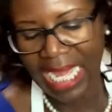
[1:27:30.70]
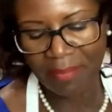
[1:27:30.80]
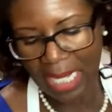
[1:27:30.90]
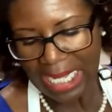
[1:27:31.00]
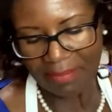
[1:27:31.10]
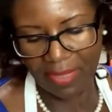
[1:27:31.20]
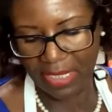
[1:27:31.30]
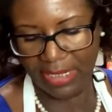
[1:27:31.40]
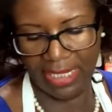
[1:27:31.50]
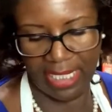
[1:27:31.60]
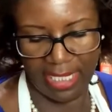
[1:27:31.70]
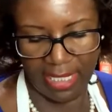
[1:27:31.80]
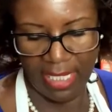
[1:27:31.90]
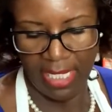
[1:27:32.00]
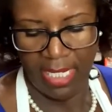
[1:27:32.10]
I'm eyeballing
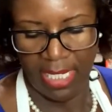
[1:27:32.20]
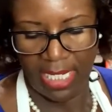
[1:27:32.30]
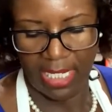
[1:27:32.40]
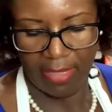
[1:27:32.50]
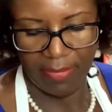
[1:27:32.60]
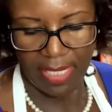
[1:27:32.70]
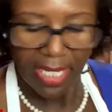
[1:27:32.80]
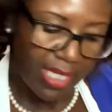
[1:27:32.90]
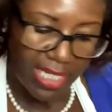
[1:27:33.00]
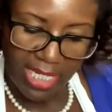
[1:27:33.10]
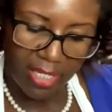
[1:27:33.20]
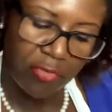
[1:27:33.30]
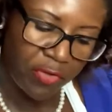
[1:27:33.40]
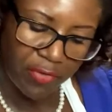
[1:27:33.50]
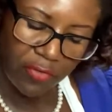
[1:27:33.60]
it. Um,
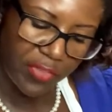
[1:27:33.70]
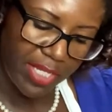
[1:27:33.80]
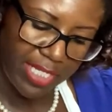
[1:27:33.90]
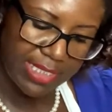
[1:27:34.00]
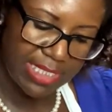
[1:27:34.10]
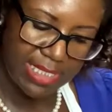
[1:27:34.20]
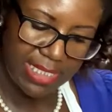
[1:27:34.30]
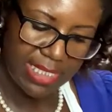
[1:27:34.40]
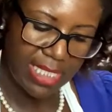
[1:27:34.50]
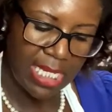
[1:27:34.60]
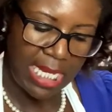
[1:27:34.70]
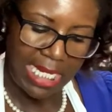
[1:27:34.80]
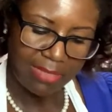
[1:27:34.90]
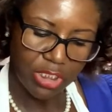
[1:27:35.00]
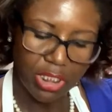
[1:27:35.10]
enough for the consistency.
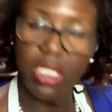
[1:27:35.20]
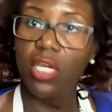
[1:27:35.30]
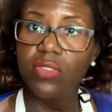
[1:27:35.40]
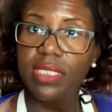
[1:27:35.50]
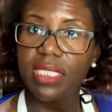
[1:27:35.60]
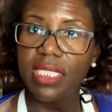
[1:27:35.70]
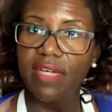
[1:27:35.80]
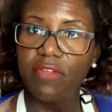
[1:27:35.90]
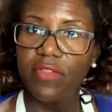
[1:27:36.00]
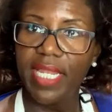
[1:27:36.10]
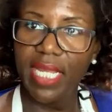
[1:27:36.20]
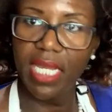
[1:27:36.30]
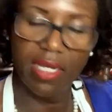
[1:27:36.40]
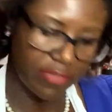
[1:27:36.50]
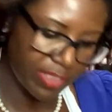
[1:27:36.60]
I'm just going to go to the level that it
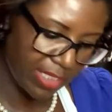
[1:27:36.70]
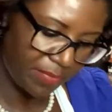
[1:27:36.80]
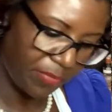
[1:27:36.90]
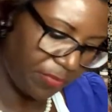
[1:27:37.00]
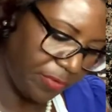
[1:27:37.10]
covers up the